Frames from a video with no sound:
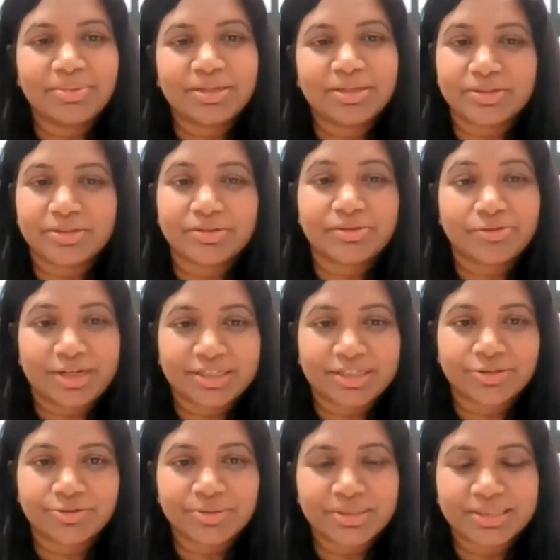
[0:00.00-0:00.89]
because the
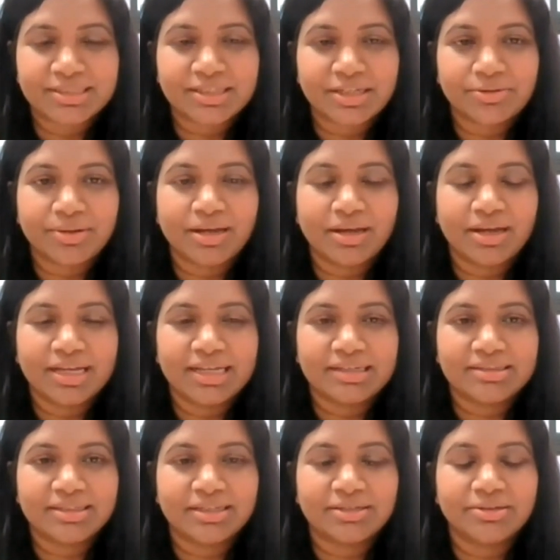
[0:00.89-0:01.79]
threshold is so
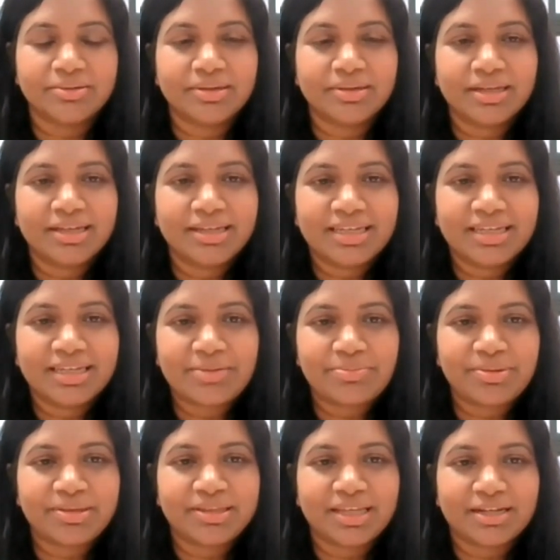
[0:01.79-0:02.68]
high. So
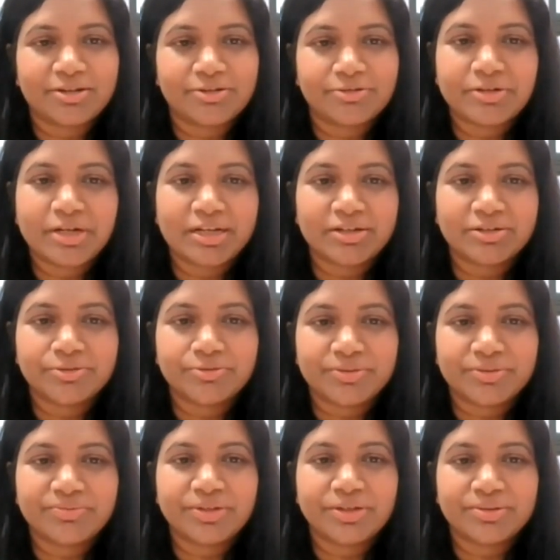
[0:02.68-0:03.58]
keeping that under
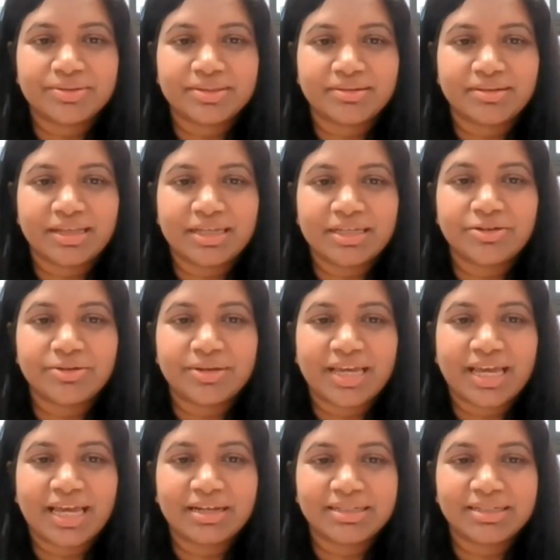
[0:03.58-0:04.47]
review so that you
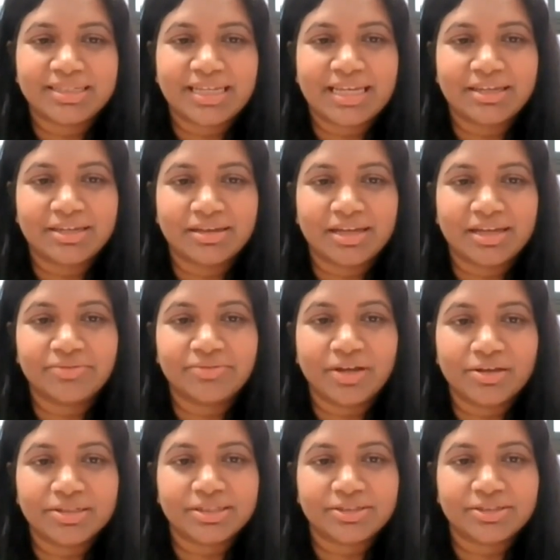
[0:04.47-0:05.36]
can take
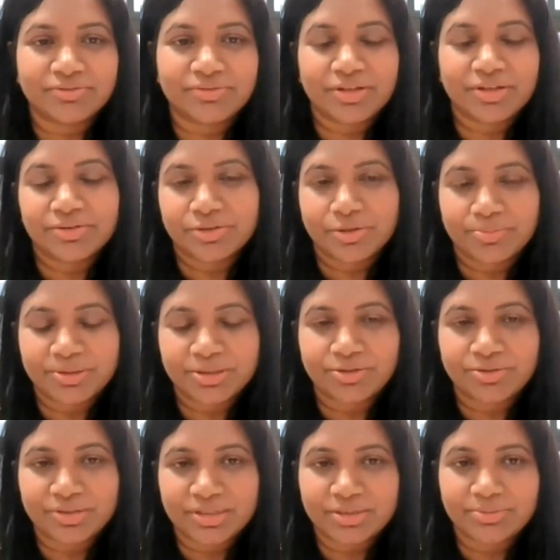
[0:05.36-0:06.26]
advantage of those
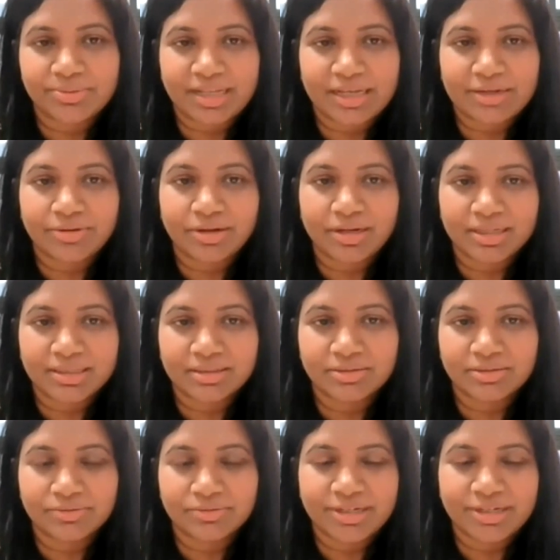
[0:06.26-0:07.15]
opportunities when they arise
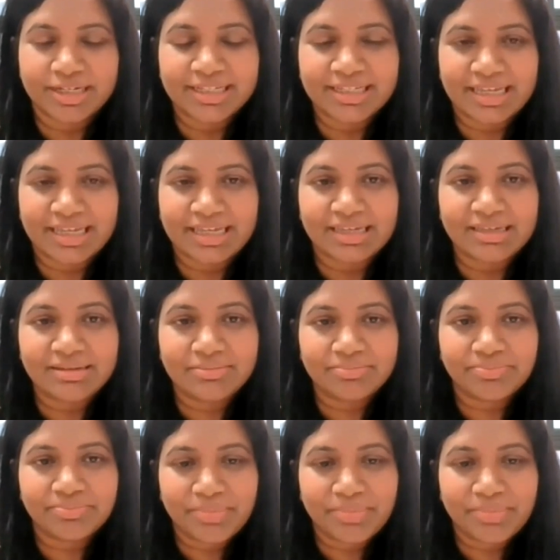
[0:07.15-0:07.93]
are really key.